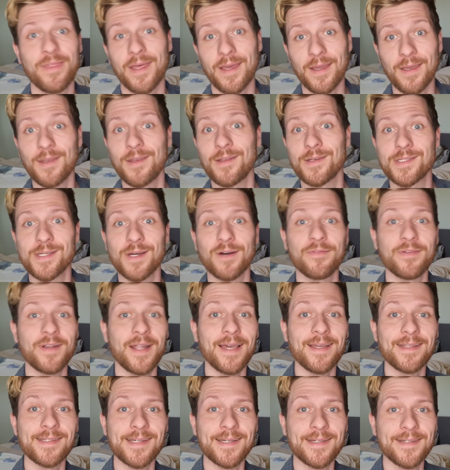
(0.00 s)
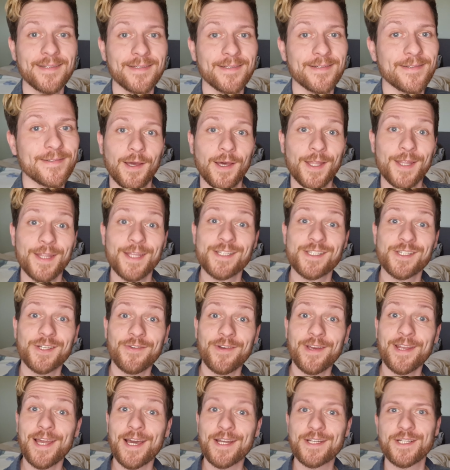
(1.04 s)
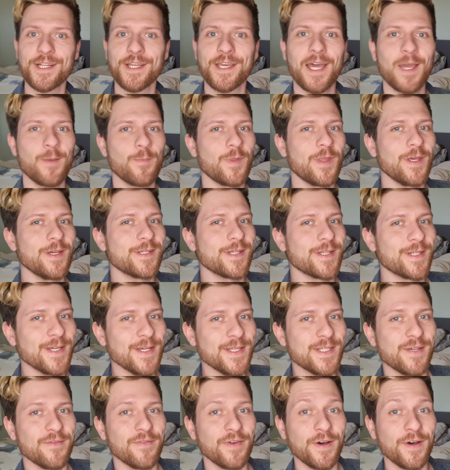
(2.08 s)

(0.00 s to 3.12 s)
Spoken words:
thanking yourself later. The screen actually came with these adhesive